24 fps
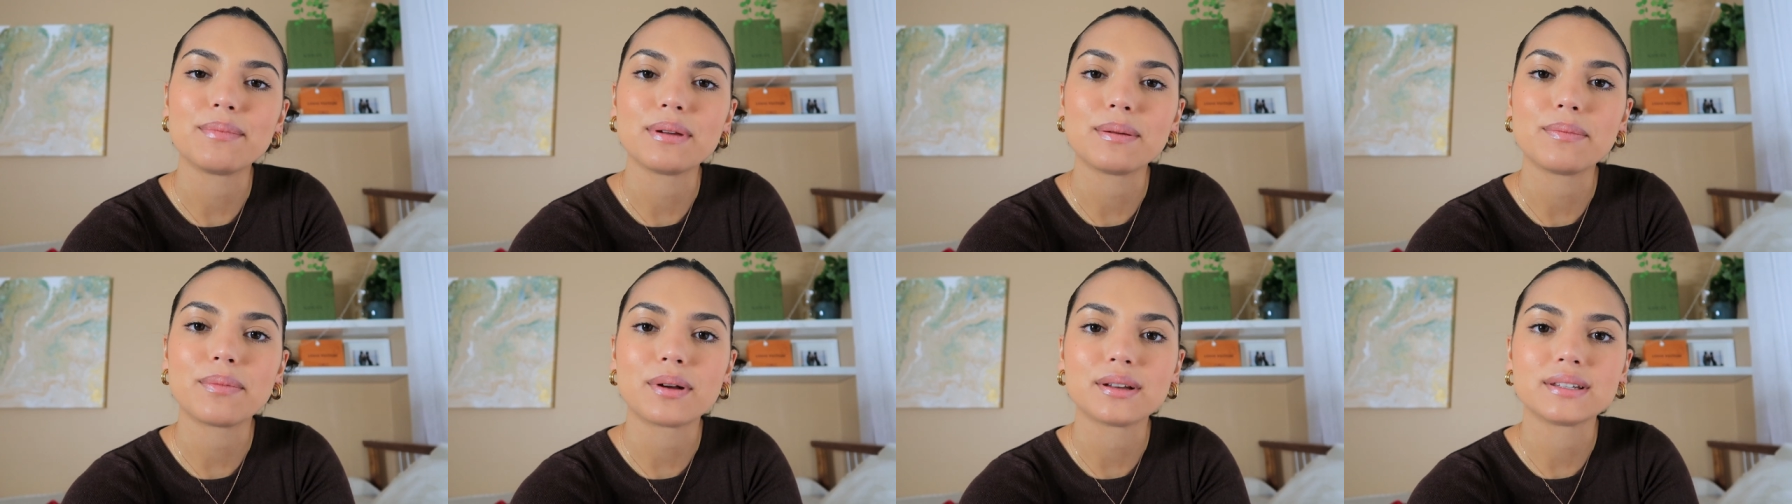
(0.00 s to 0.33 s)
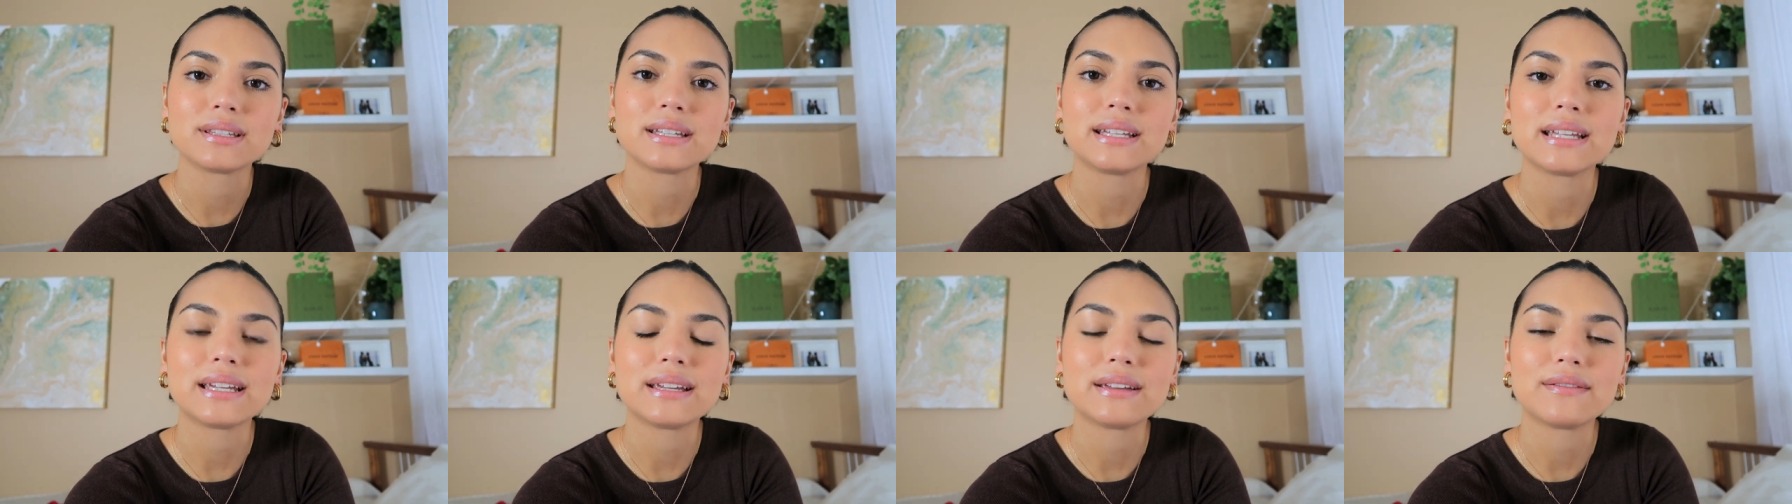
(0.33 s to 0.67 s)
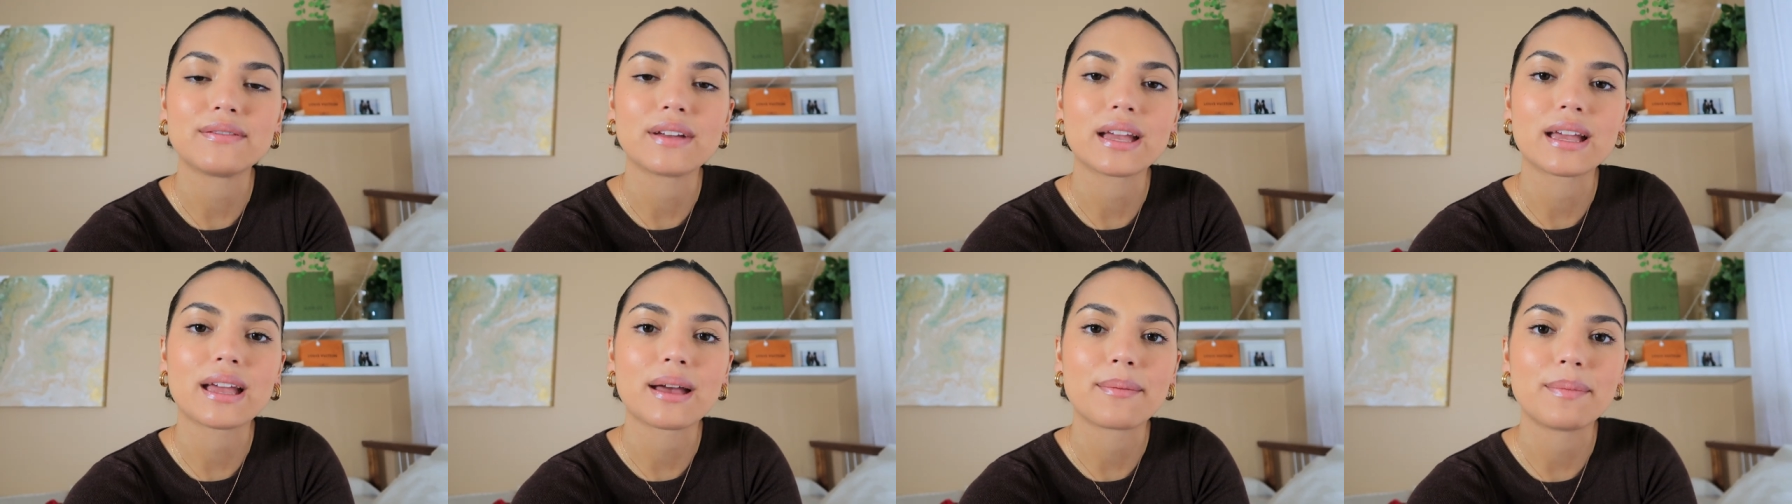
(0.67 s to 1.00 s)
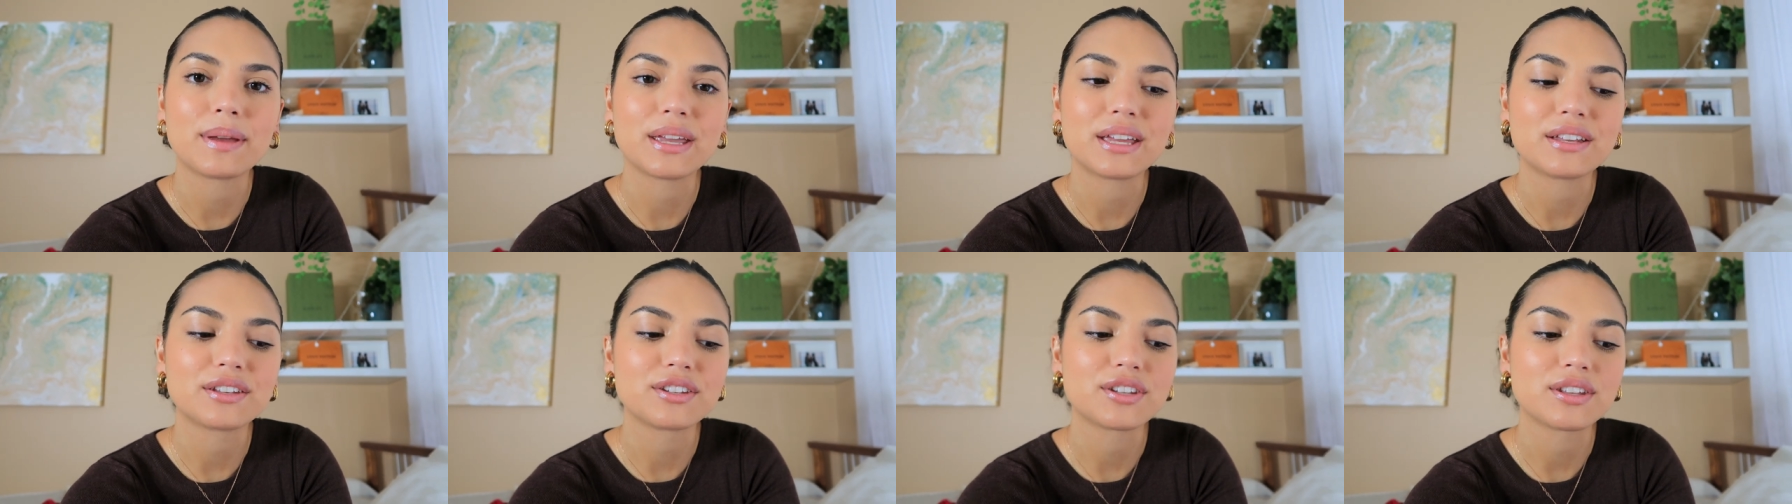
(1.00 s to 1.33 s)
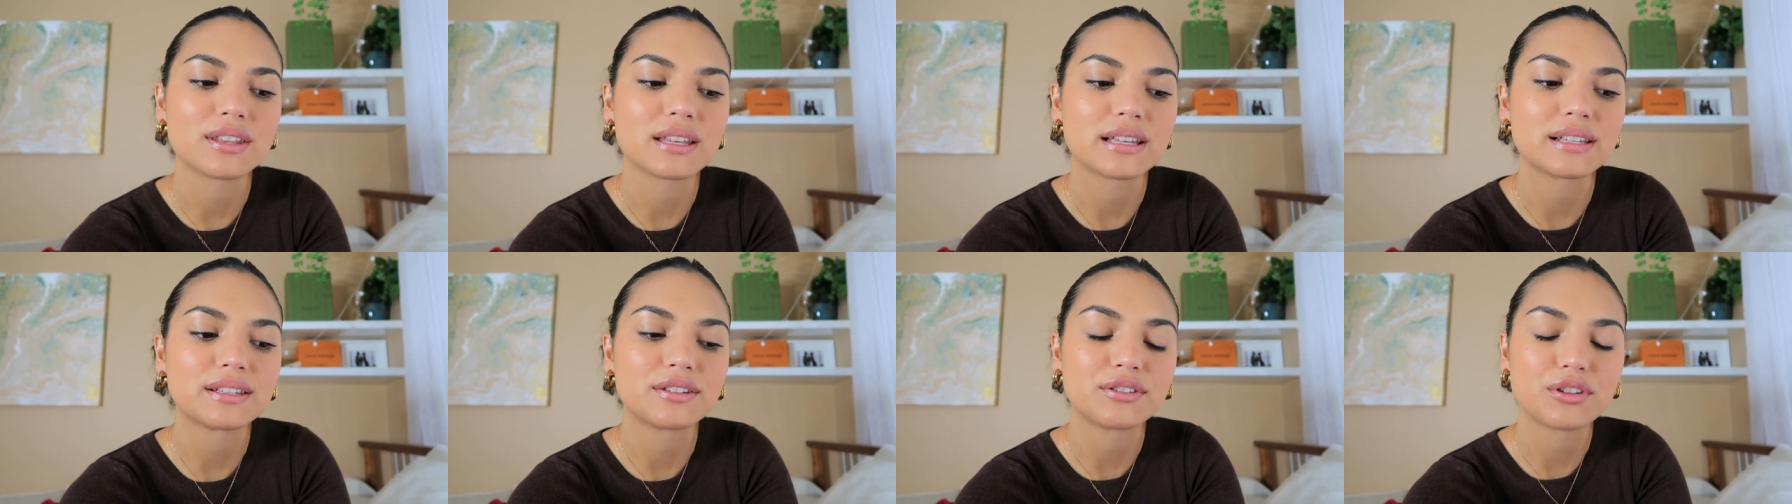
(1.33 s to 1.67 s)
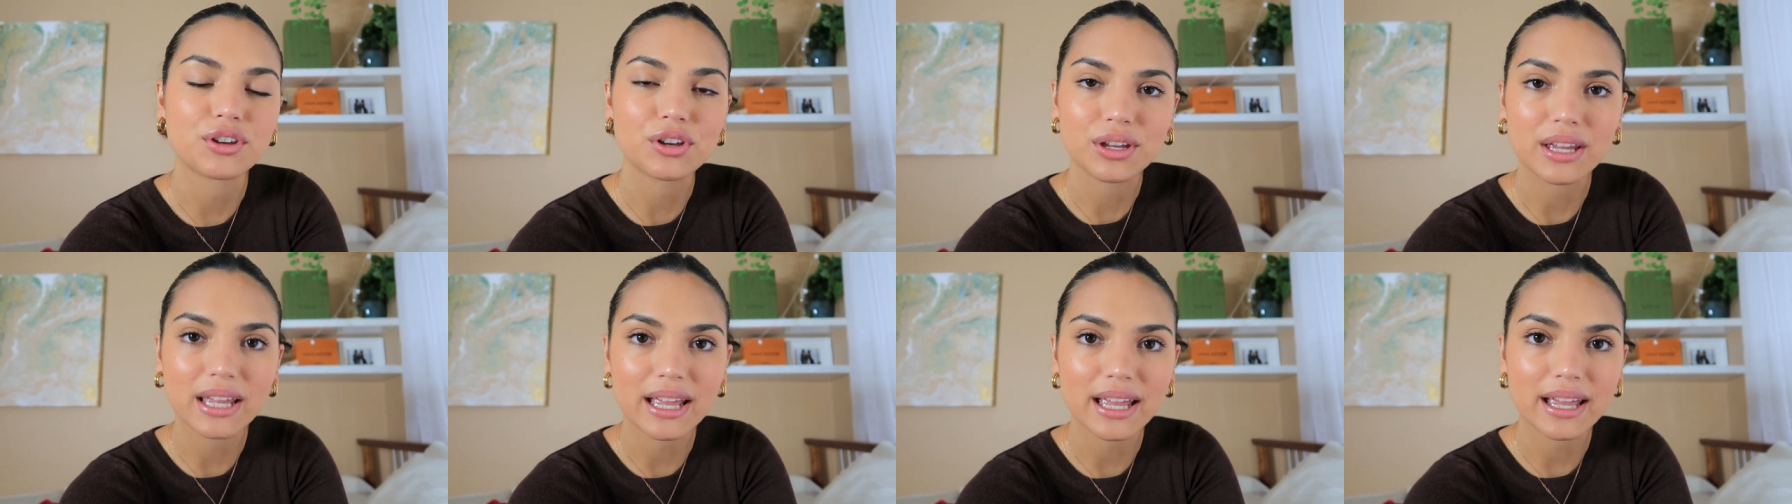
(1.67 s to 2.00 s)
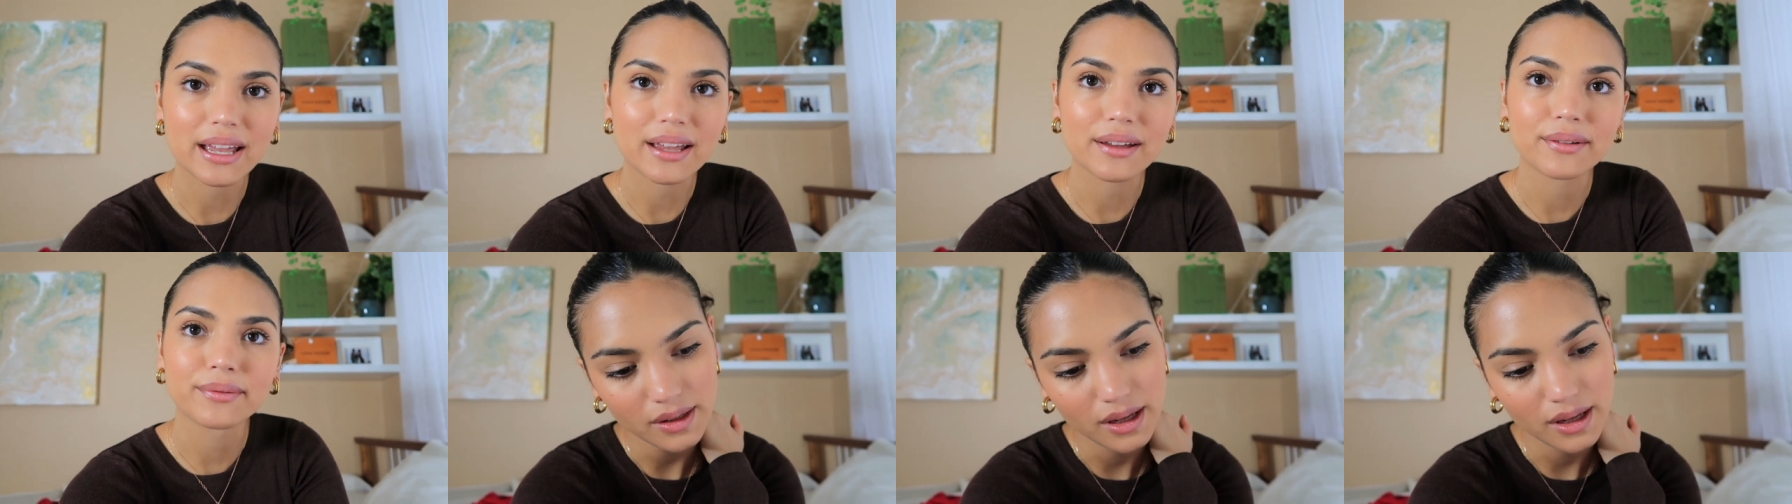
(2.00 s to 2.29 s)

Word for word: be positive coming into this new year.